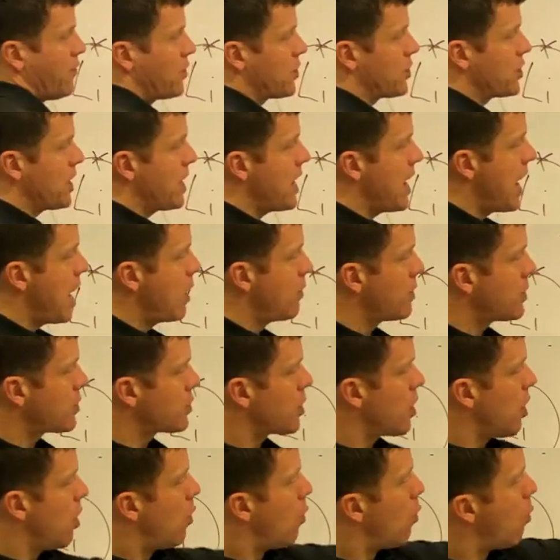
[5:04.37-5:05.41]
you see how it's
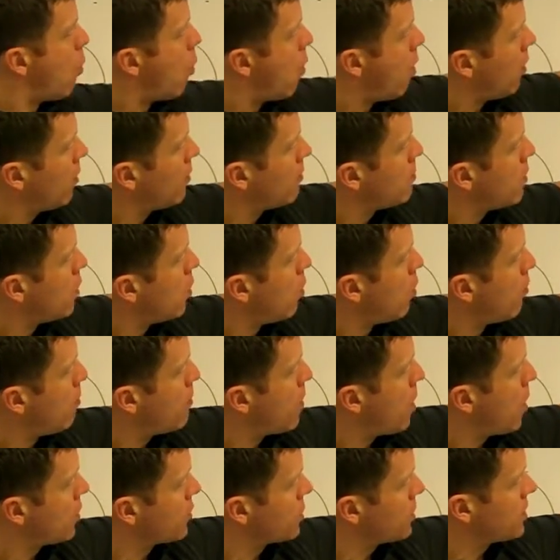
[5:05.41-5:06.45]
got one more
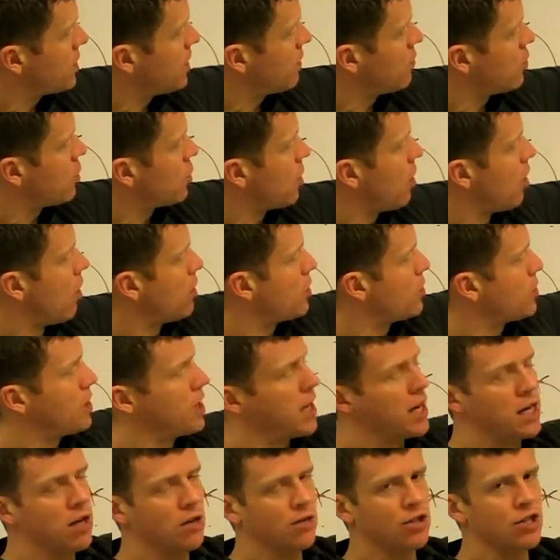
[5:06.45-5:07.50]
positive charge than
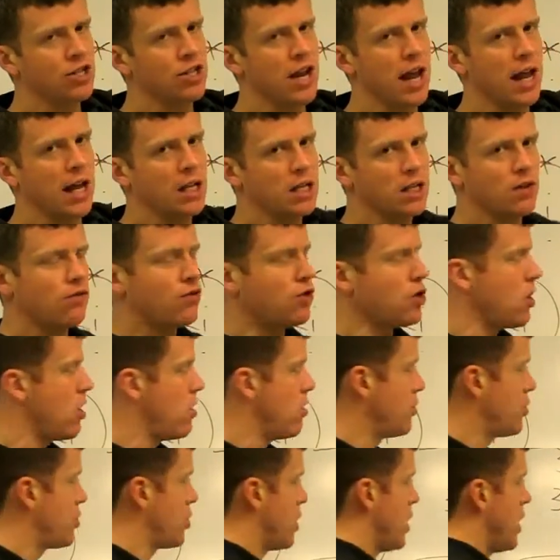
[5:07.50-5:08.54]
it does negative
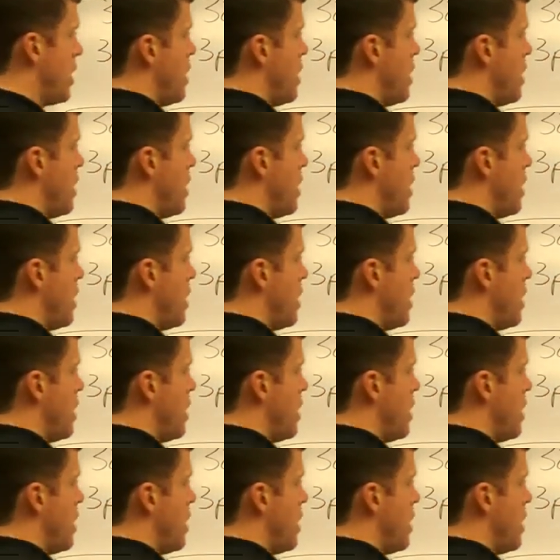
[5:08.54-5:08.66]
charge,